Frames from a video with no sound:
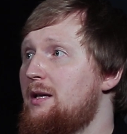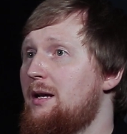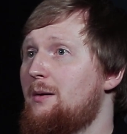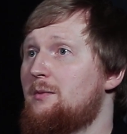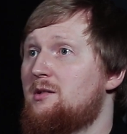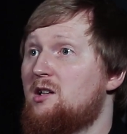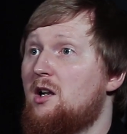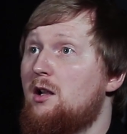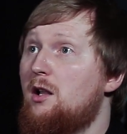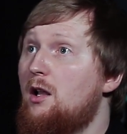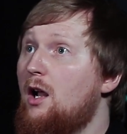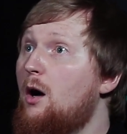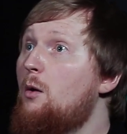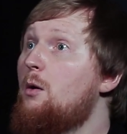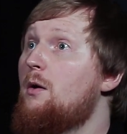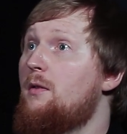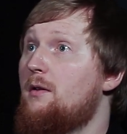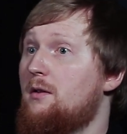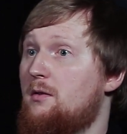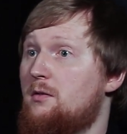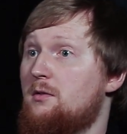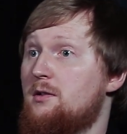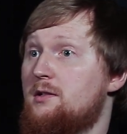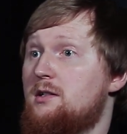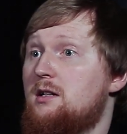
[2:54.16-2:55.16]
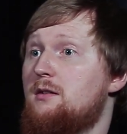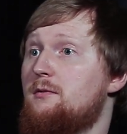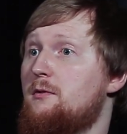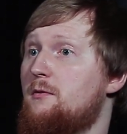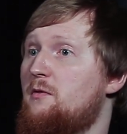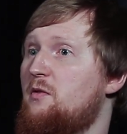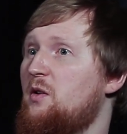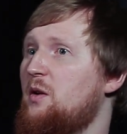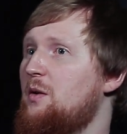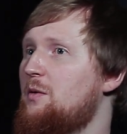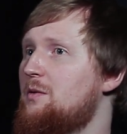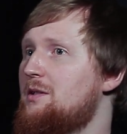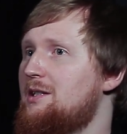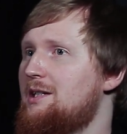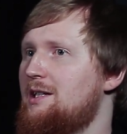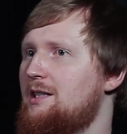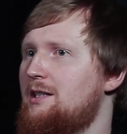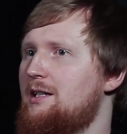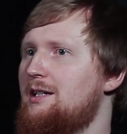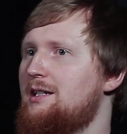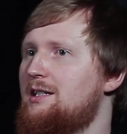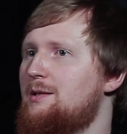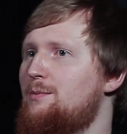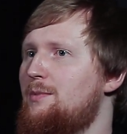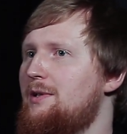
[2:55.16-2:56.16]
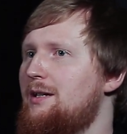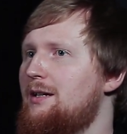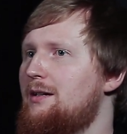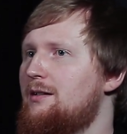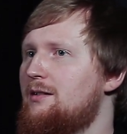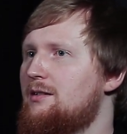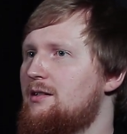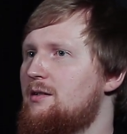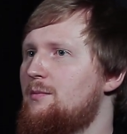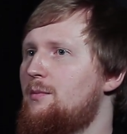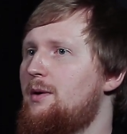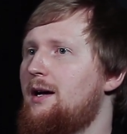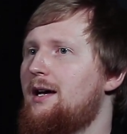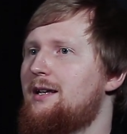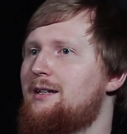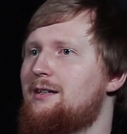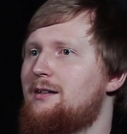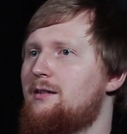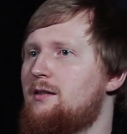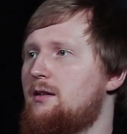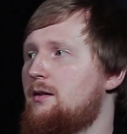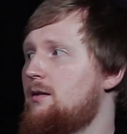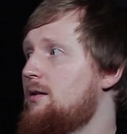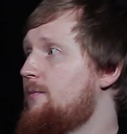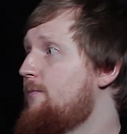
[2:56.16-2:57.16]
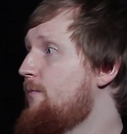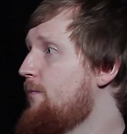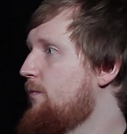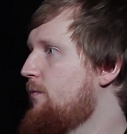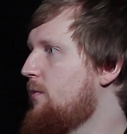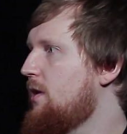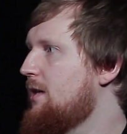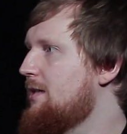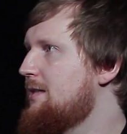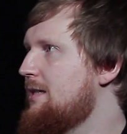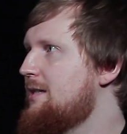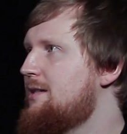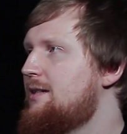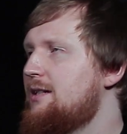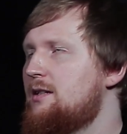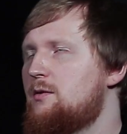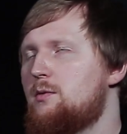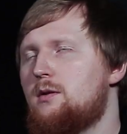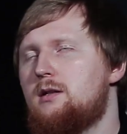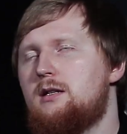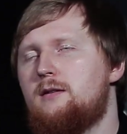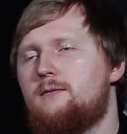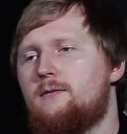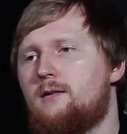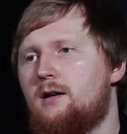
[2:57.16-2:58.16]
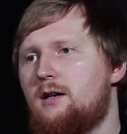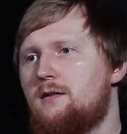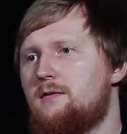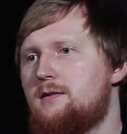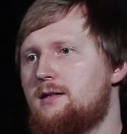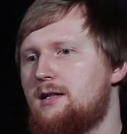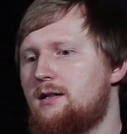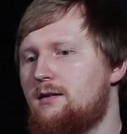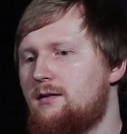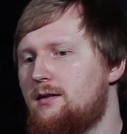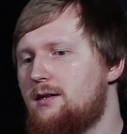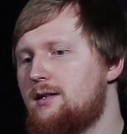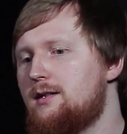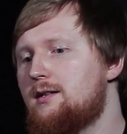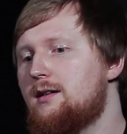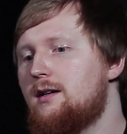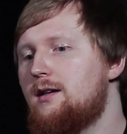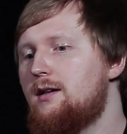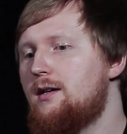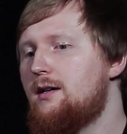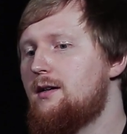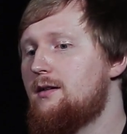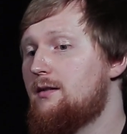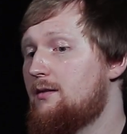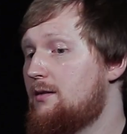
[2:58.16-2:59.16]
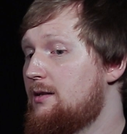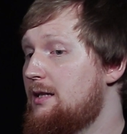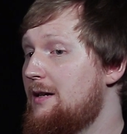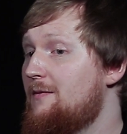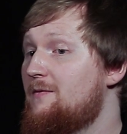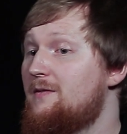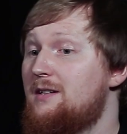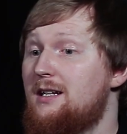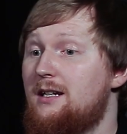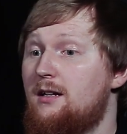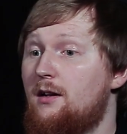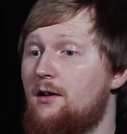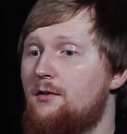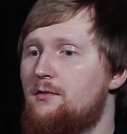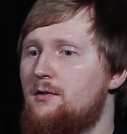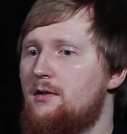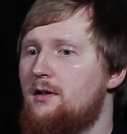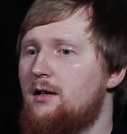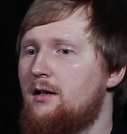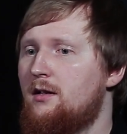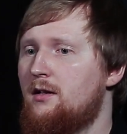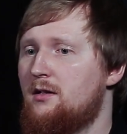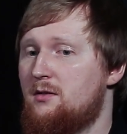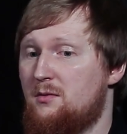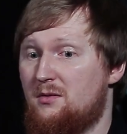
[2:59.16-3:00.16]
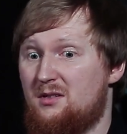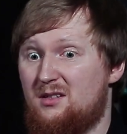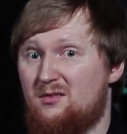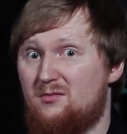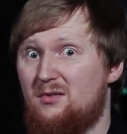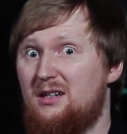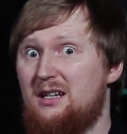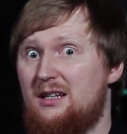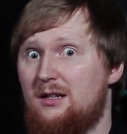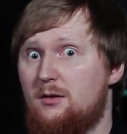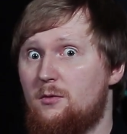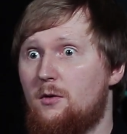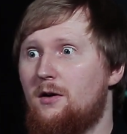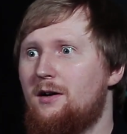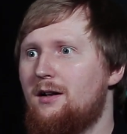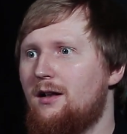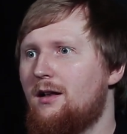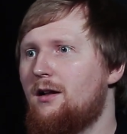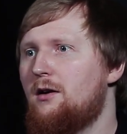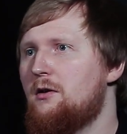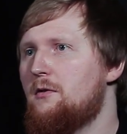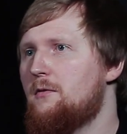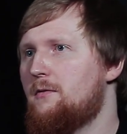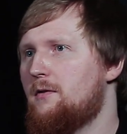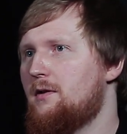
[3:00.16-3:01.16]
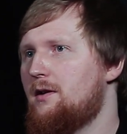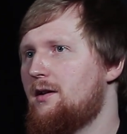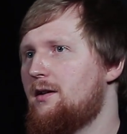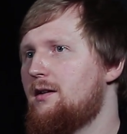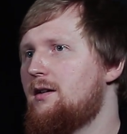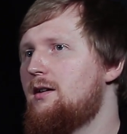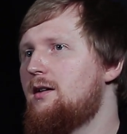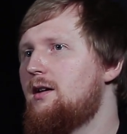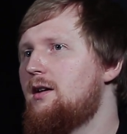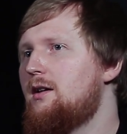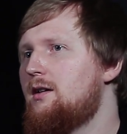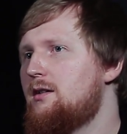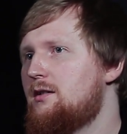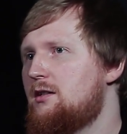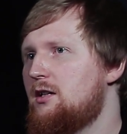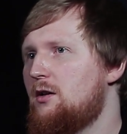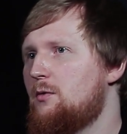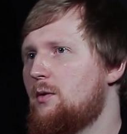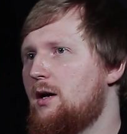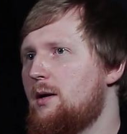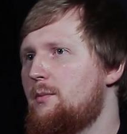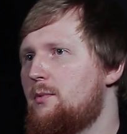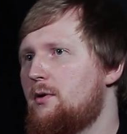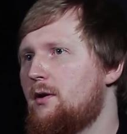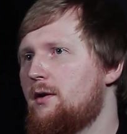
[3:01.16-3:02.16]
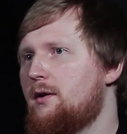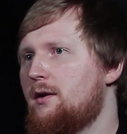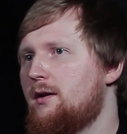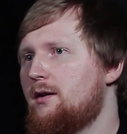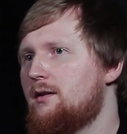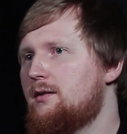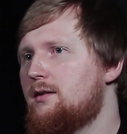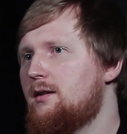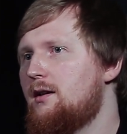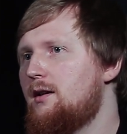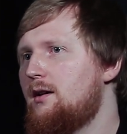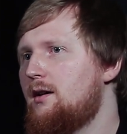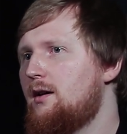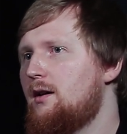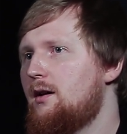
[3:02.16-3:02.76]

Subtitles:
been able to lower the crossover frequency in these speakers compared to the existing 25 series to 1700 Hz, which is really quite low for a two-way product.